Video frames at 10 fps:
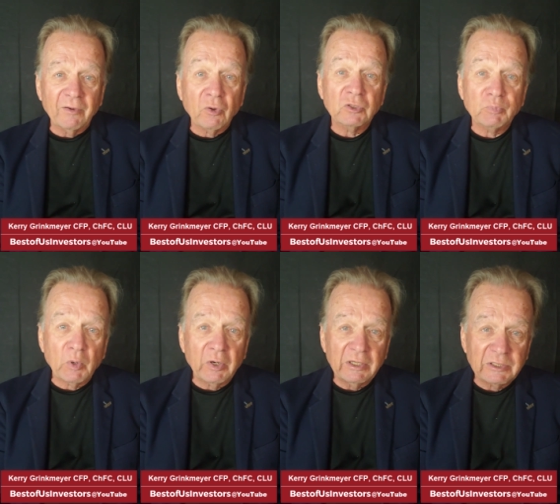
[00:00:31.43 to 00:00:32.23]

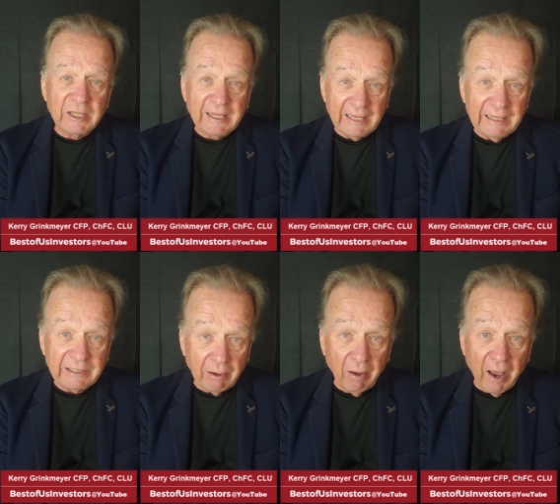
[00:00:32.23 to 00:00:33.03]
CRISPR is the key
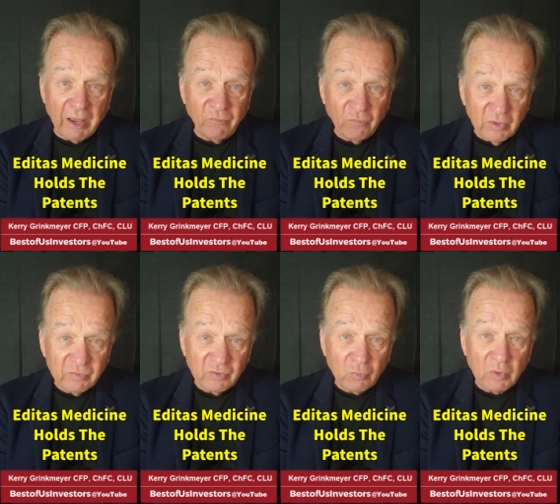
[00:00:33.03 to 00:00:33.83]
to life.
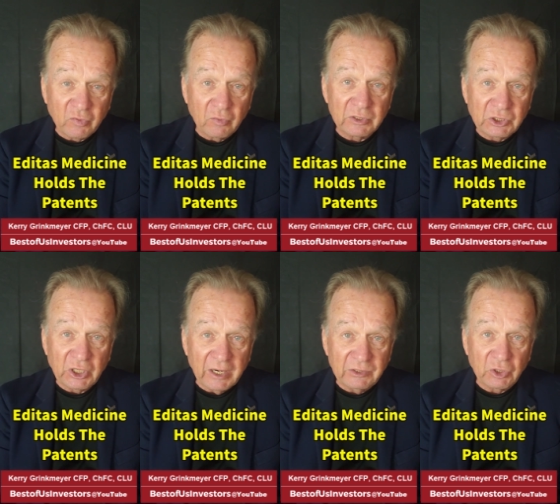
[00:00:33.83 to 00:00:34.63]
This is what's going to
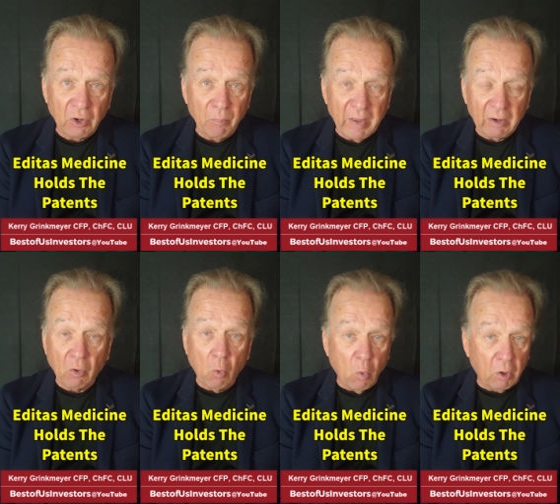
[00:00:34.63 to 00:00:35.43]
change our
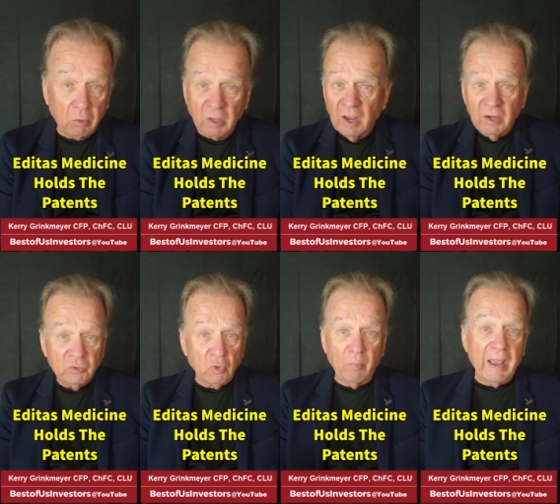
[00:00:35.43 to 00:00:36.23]
medical world
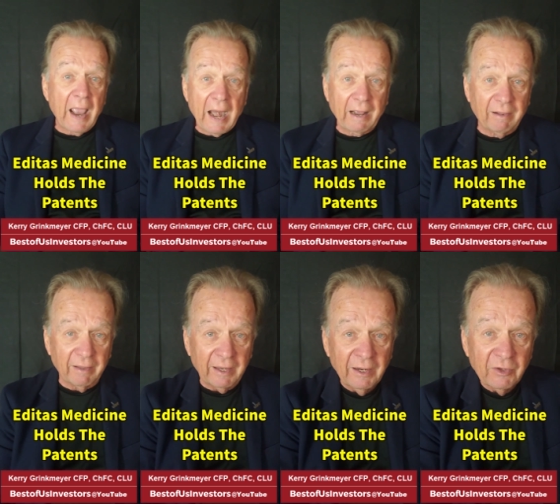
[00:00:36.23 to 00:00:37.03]

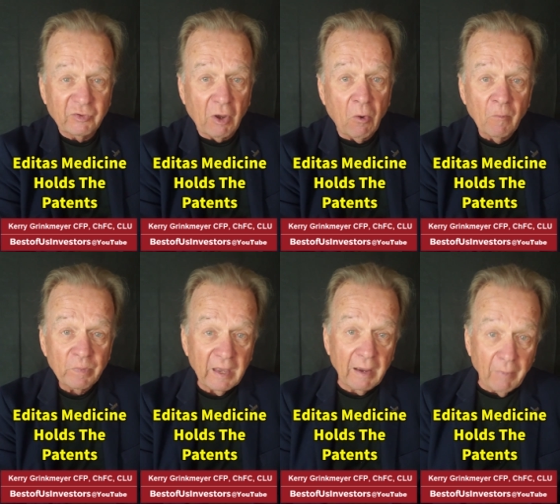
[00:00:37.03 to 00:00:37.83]
dramatically. So,
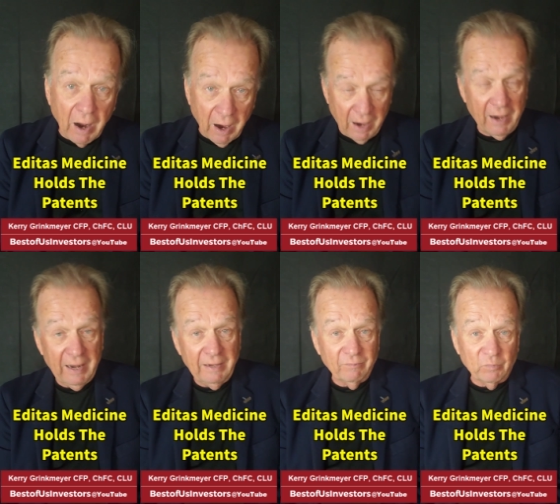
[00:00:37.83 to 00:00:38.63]
am
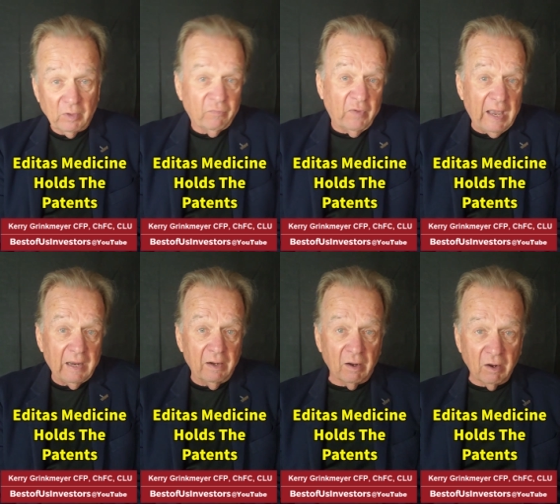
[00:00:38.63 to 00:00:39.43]
I a
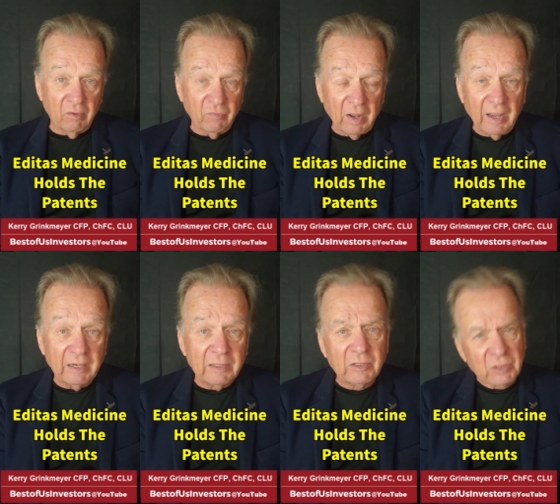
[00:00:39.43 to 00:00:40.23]
fan of
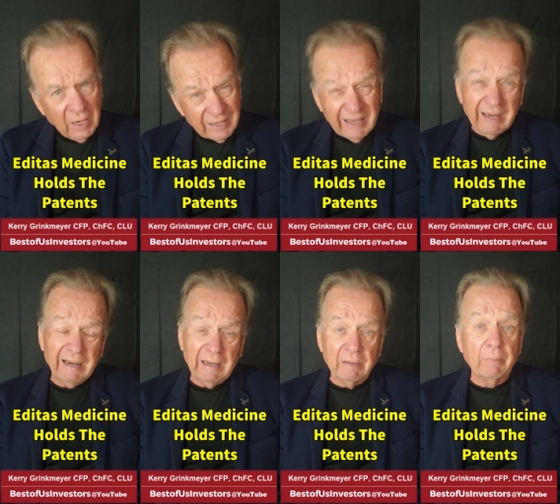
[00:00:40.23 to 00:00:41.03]
Editas?
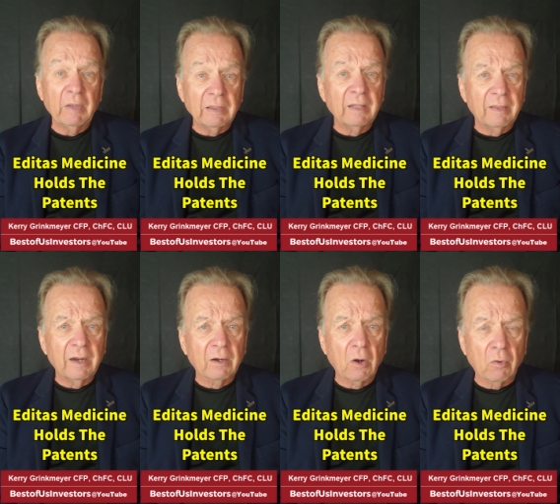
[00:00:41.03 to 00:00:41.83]
Yeah,
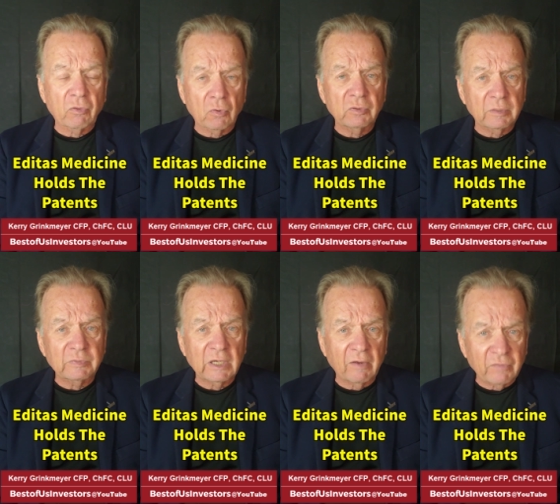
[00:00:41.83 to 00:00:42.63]
they're going through
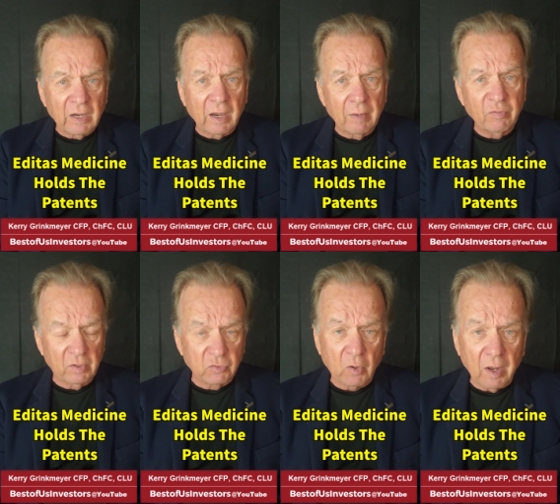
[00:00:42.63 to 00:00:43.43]
some tough times.
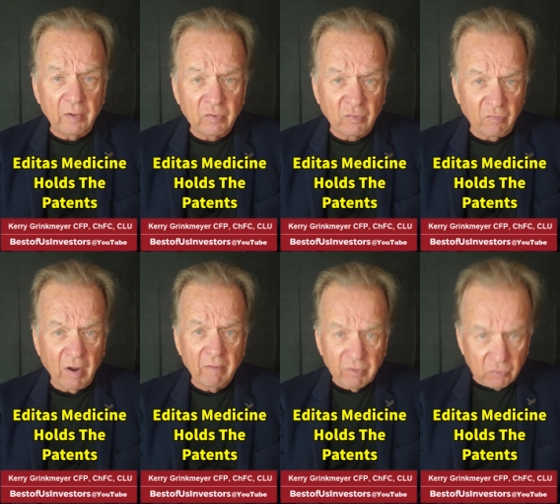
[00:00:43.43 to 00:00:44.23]
They're trying to survive.